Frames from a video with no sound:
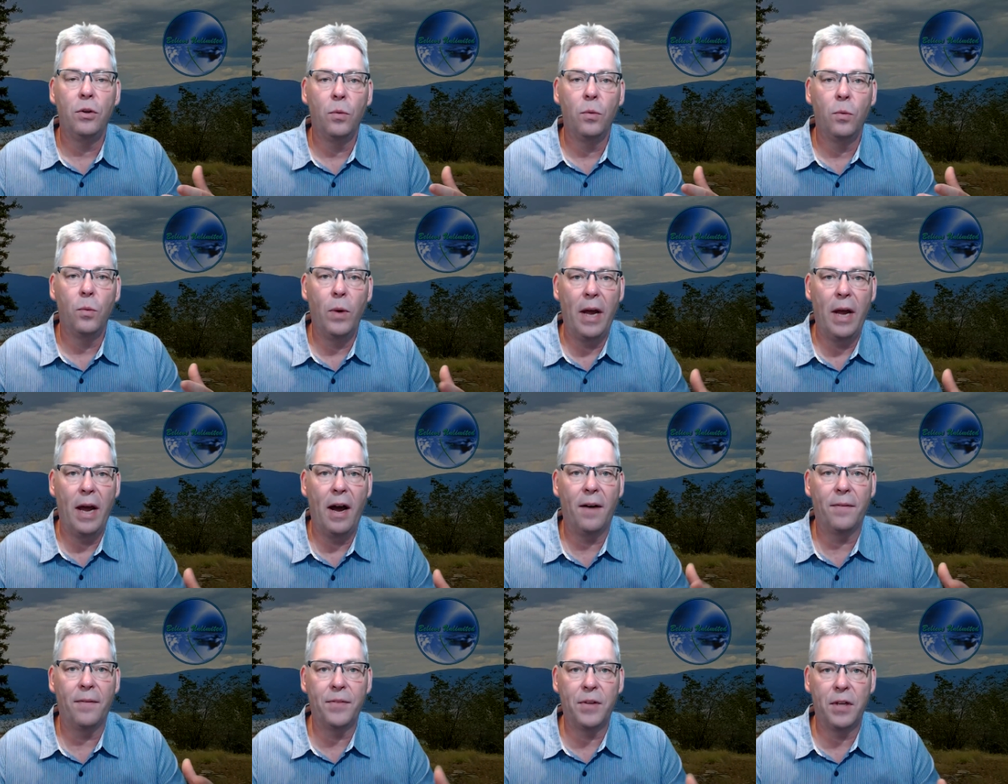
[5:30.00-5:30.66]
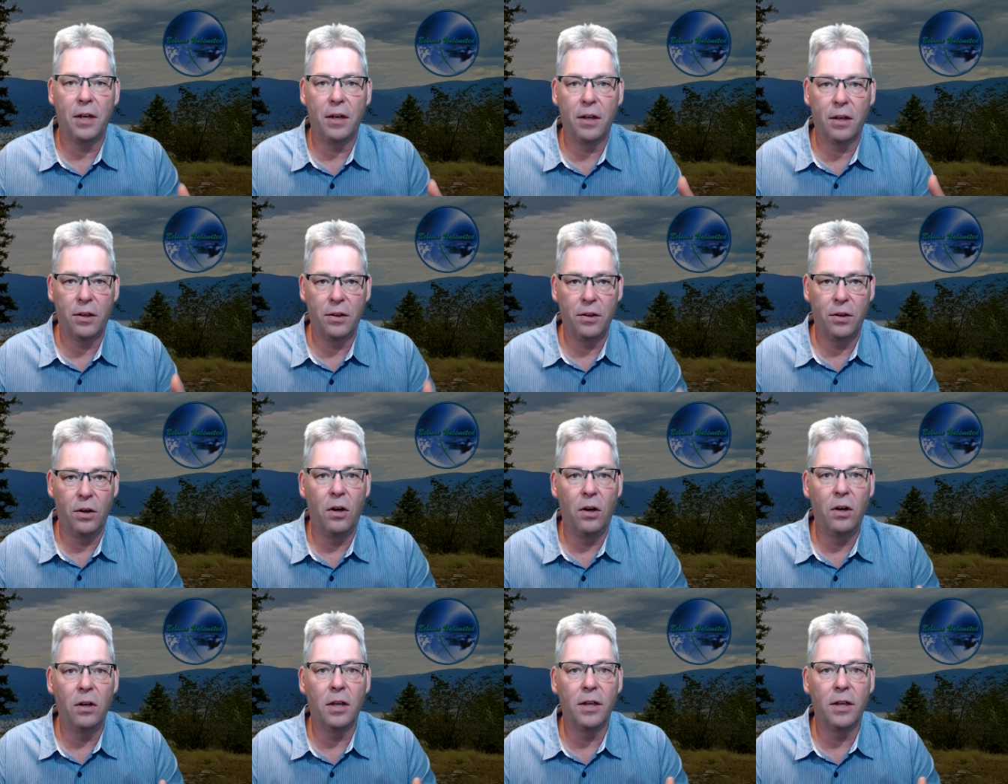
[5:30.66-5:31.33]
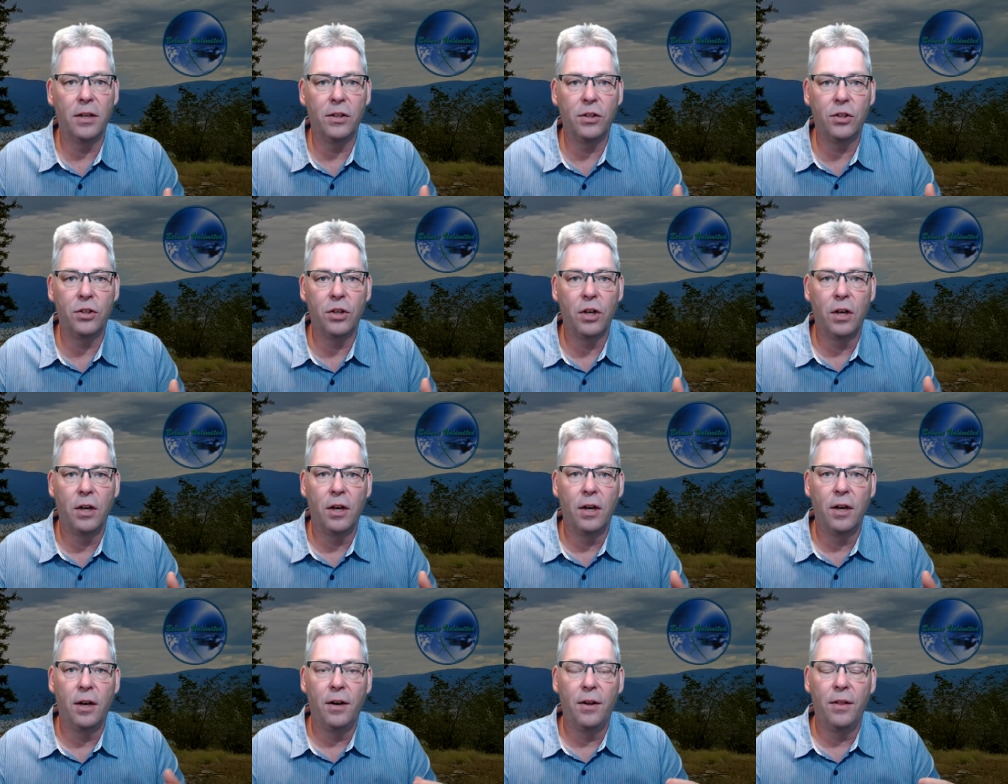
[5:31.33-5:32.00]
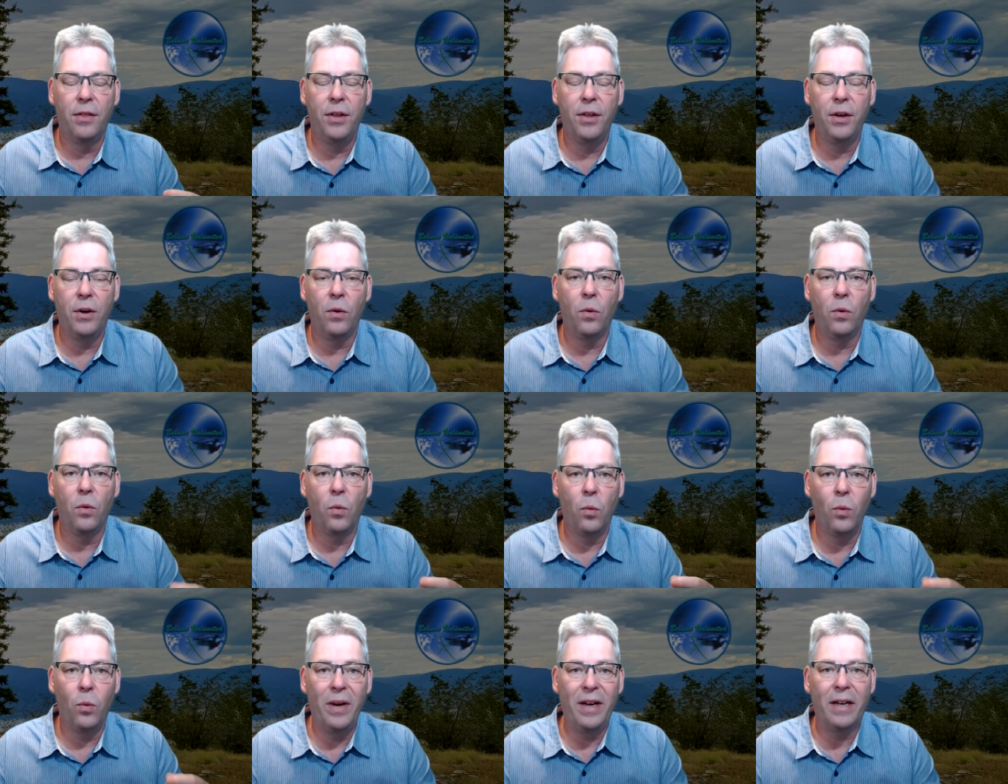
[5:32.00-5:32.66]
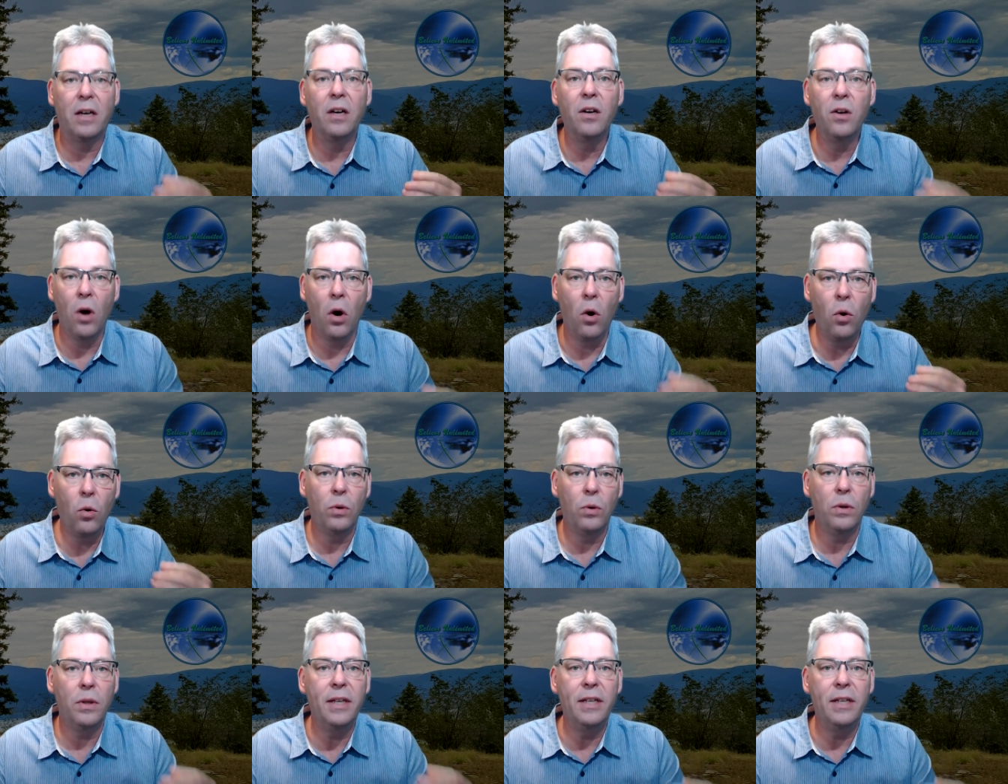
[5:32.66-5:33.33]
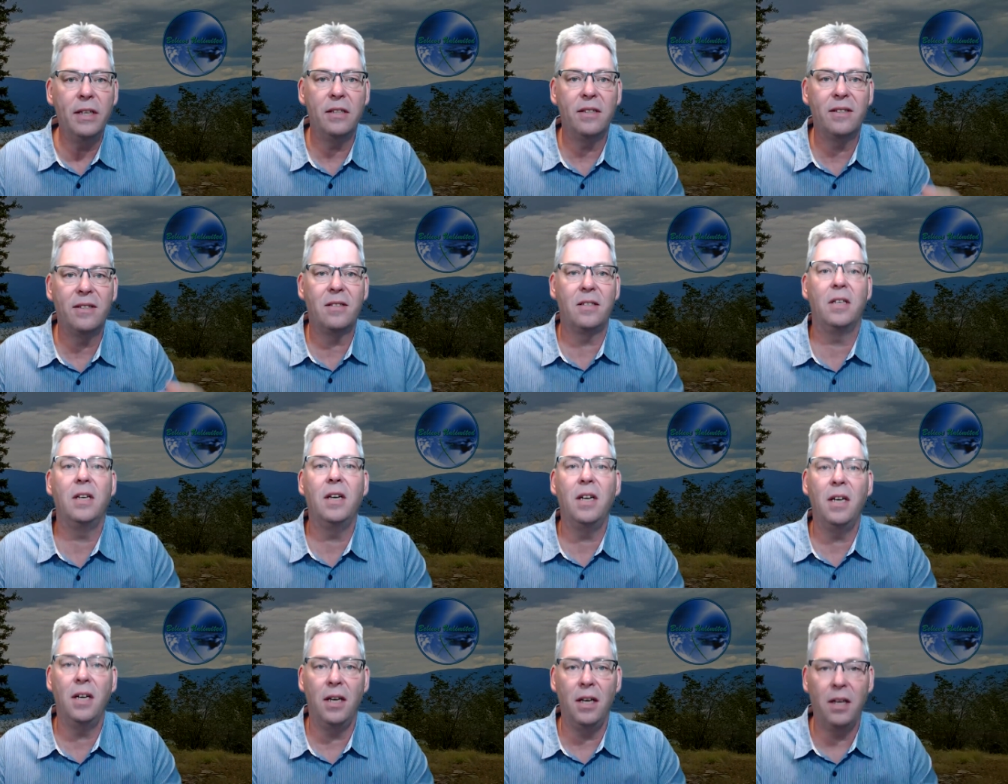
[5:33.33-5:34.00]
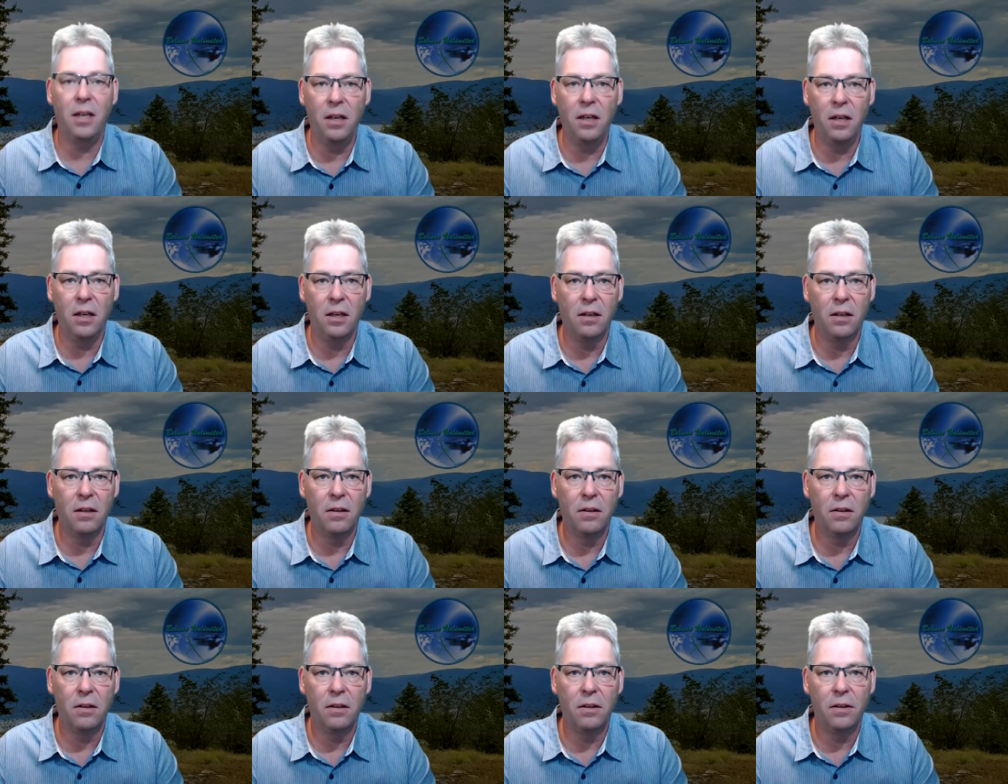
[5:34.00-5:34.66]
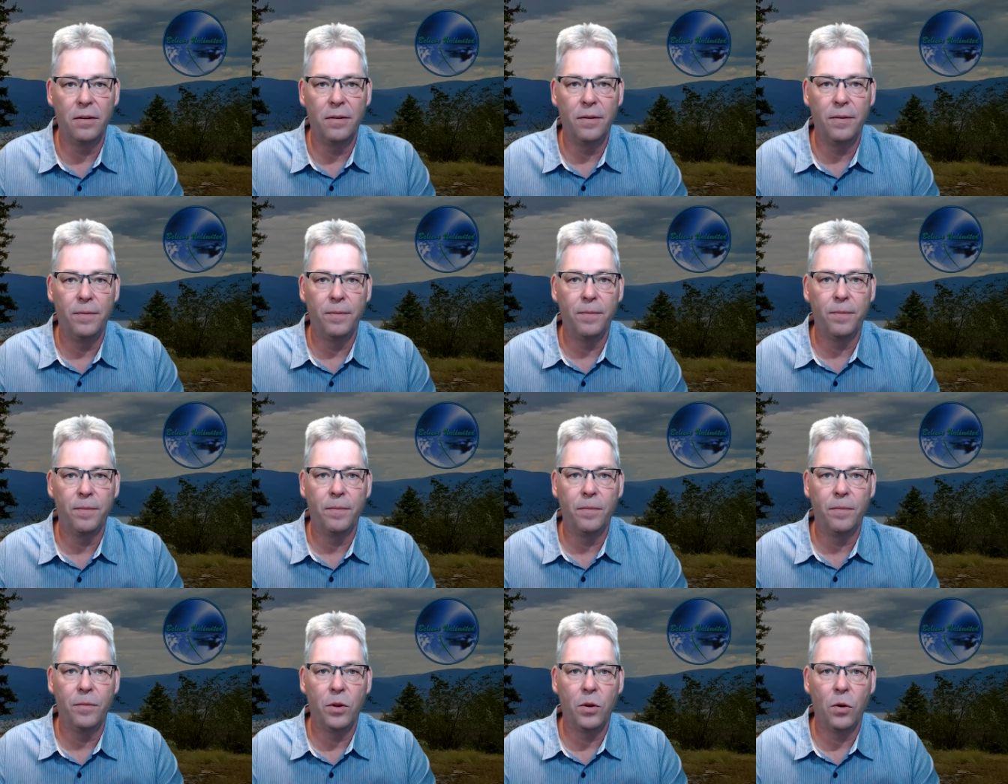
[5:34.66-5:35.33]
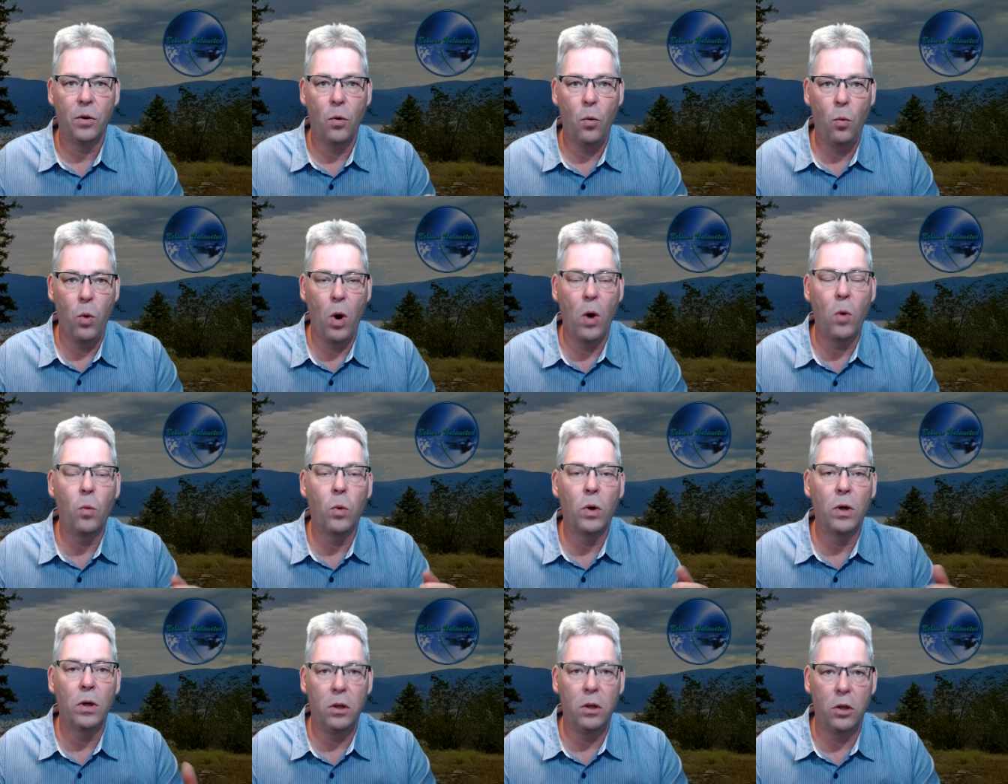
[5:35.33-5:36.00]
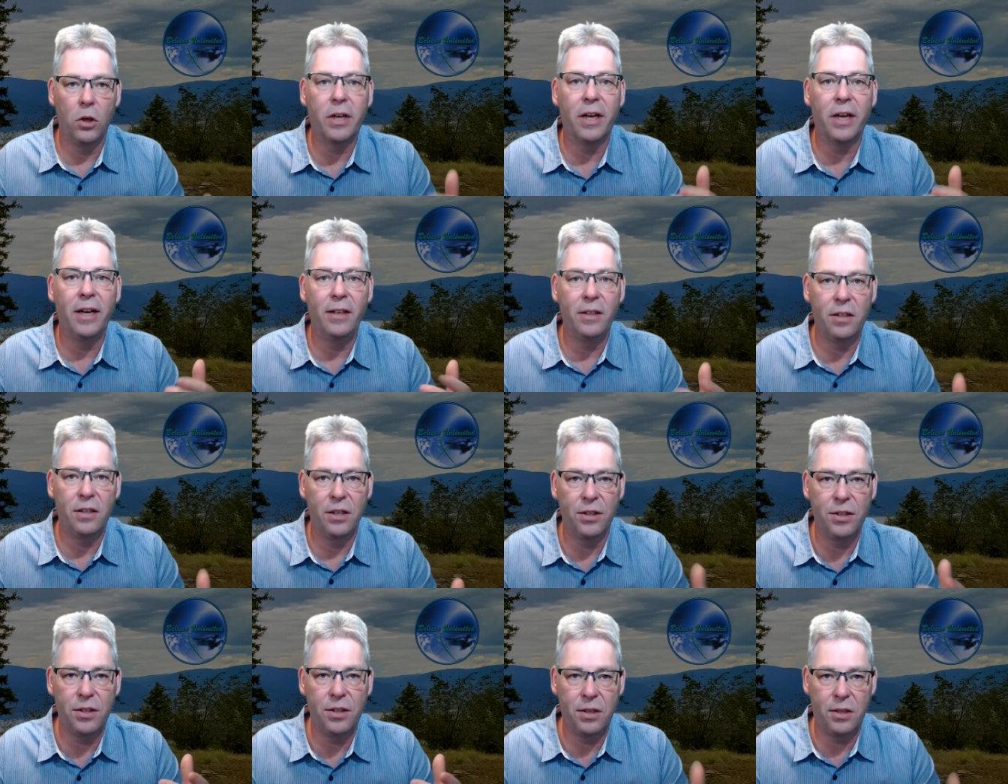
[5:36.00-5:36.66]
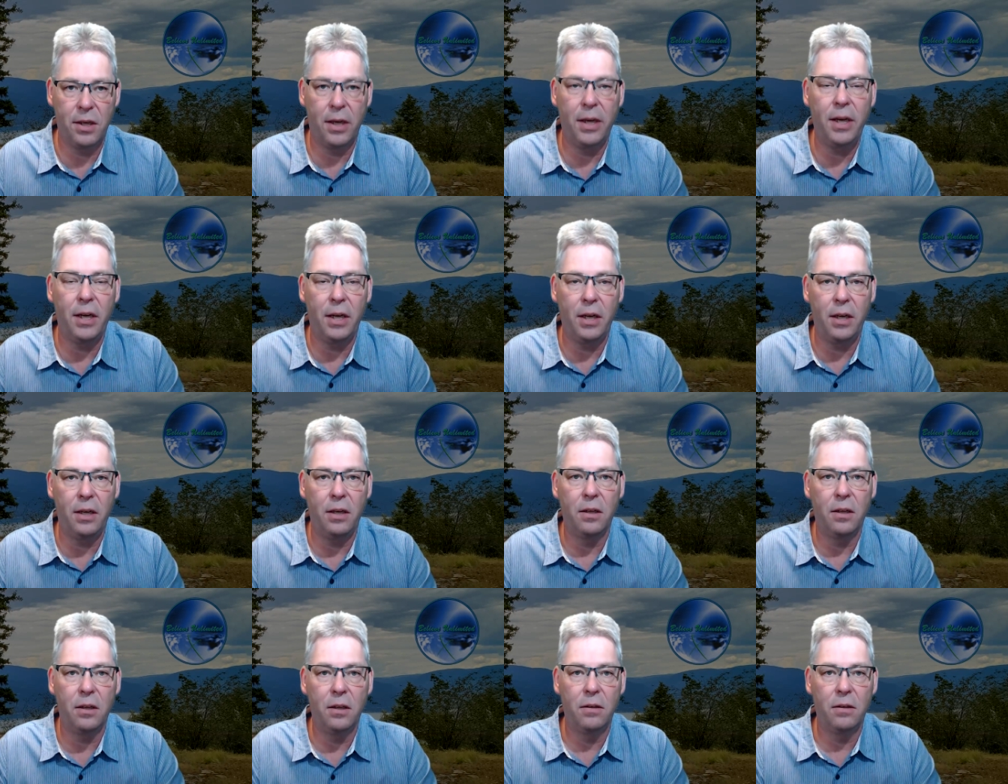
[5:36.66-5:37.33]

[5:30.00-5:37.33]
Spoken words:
we have to acknowledge that we can only see what we're looking to see.